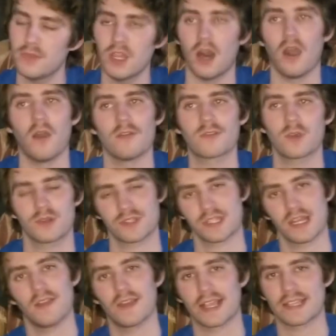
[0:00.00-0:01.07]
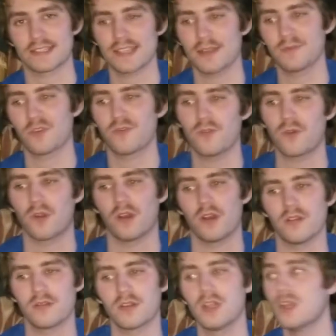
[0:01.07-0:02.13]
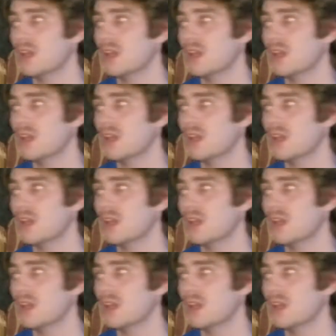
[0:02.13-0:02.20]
No, of course not. Like I said before,